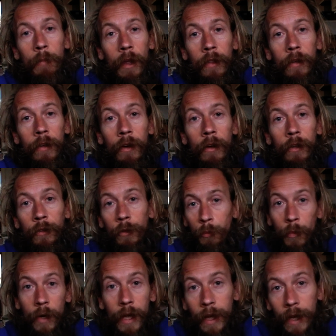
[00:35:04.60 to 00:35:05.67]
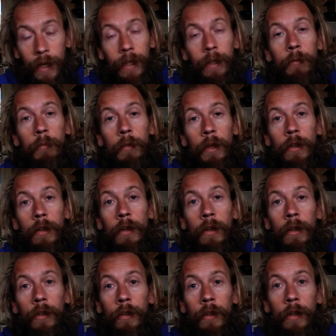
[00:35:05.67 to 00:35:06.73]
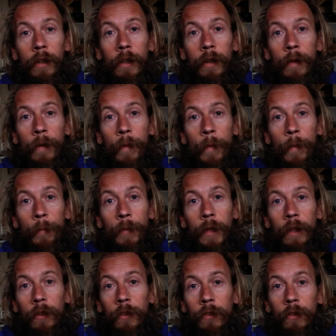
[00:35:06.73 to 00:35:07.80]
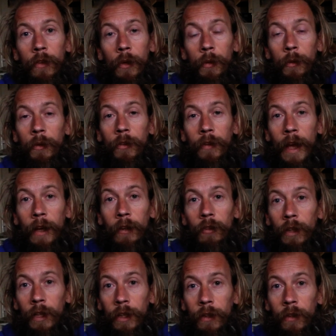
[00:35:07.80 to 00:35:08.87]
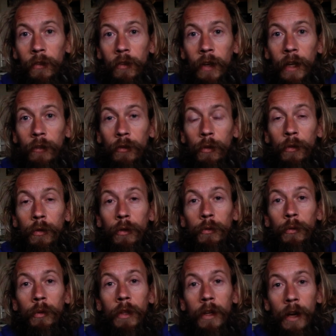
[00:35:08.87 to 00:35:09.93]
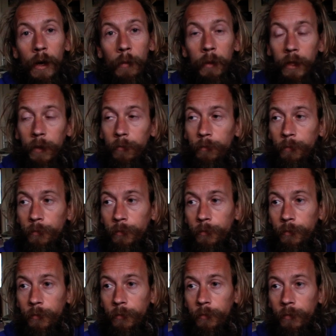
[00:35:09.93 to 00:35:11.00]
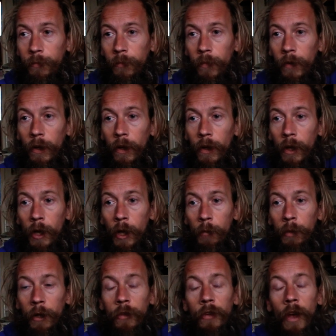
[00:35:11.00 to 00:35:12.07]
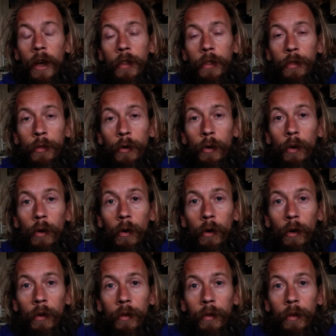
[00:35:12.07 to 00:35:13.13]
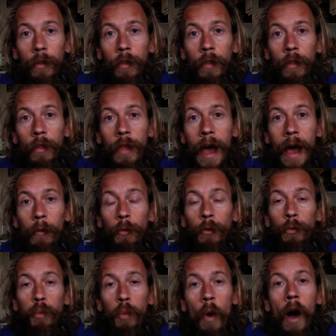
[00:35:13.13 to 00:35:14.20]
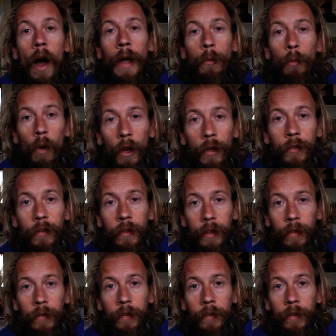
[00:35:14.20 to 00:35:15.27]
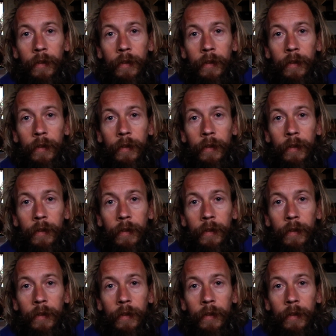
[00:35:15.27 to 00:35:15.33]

Mother God, and we're in Mother God. So it's actually the sexual thoughts would come in because I thought that was what I wanted.